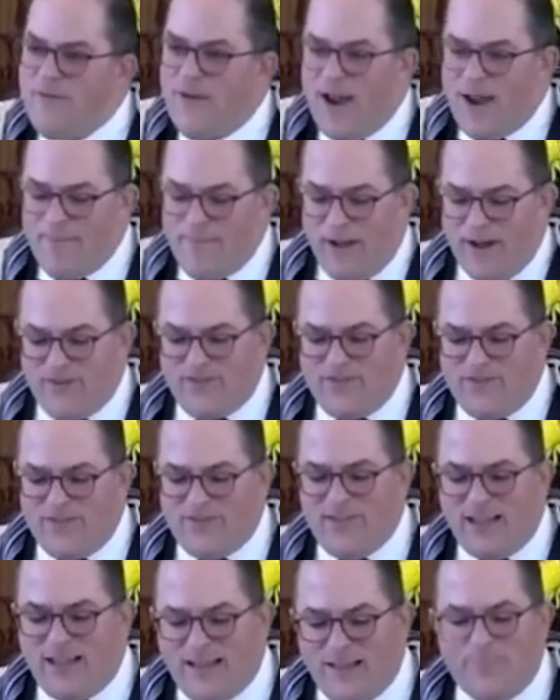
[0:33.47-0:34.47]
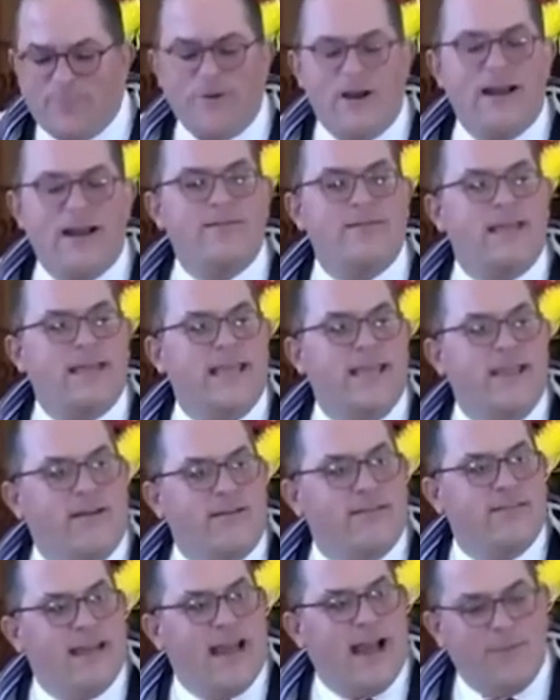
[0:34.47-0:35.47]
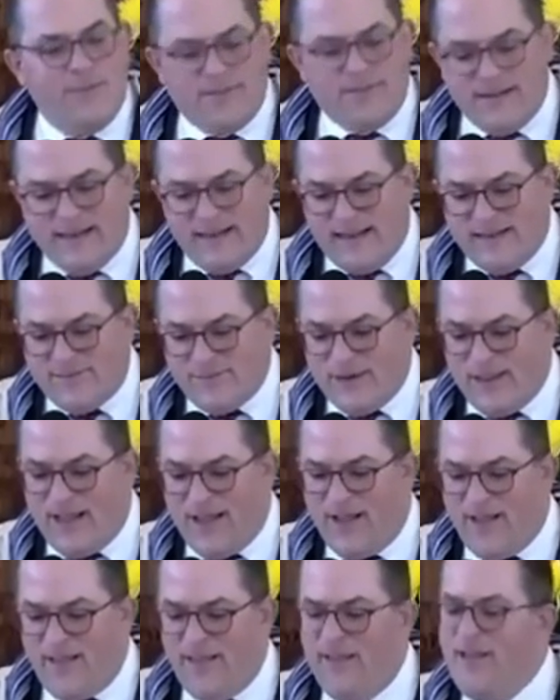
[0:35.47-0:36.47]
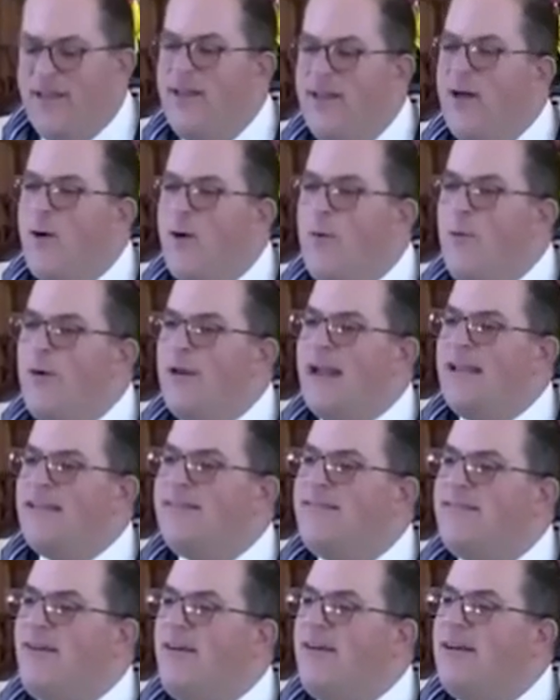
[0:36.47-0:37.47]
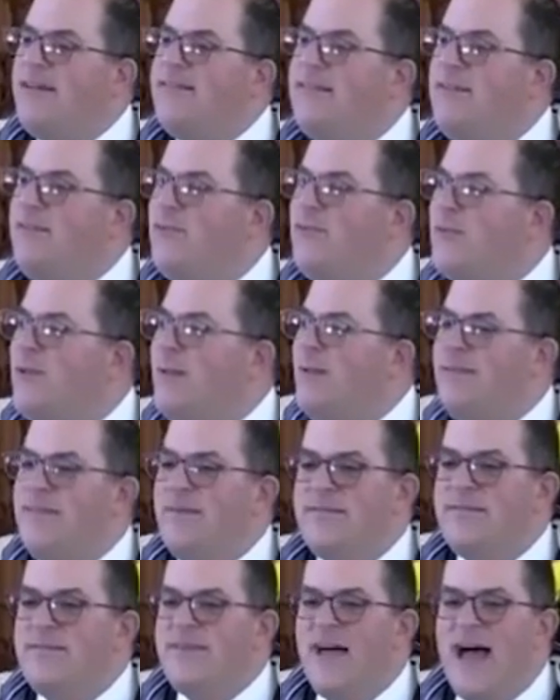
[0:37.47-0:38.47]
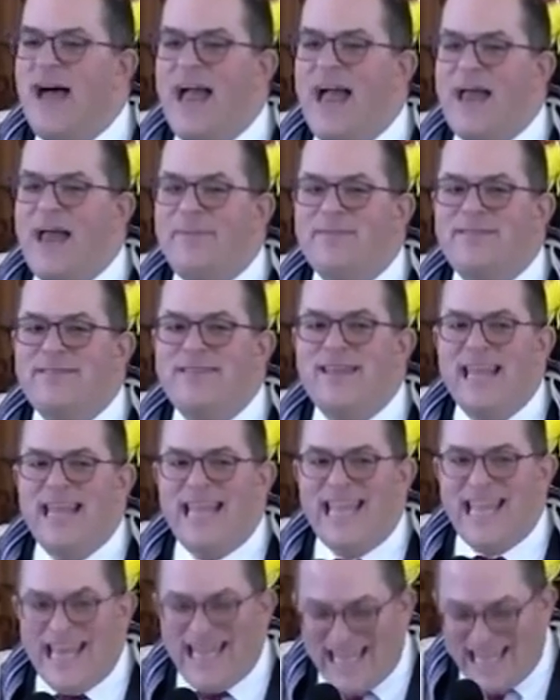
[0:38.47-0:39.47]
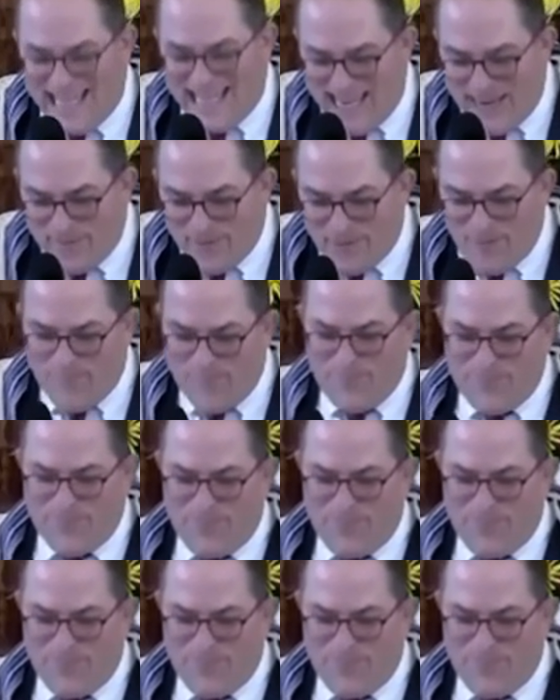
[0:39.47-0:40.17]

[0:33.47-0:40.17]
very much celebrating the year that I was in Israel when I started to dream sometimes in Hebrew.